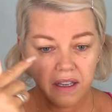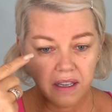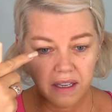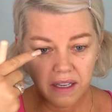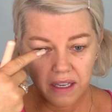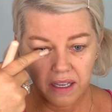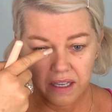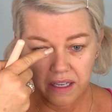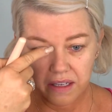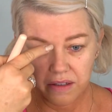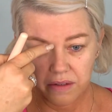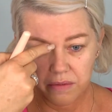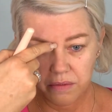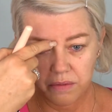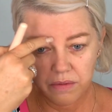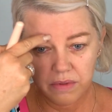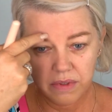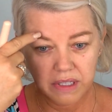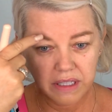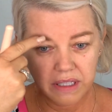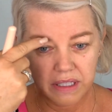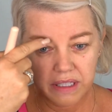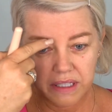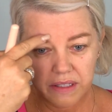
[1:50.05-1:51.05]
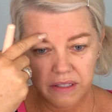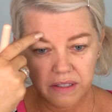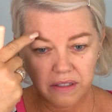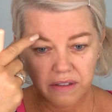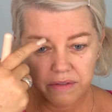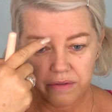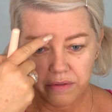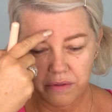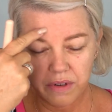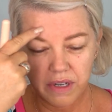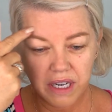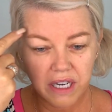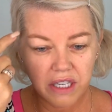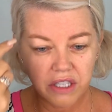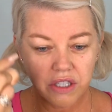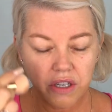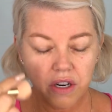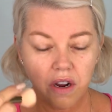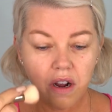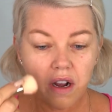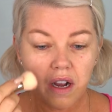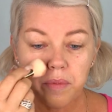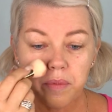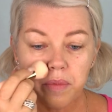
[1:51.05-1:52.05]
and really sort of around your
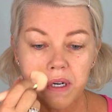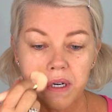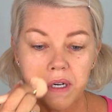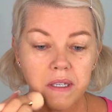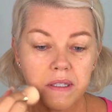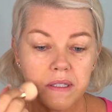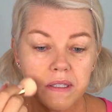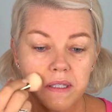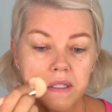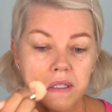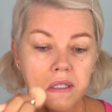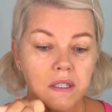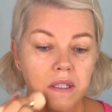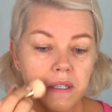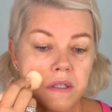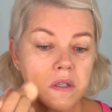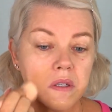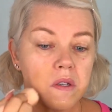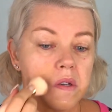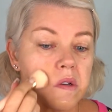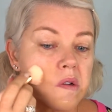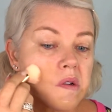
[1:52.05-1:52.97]
eyebrows. So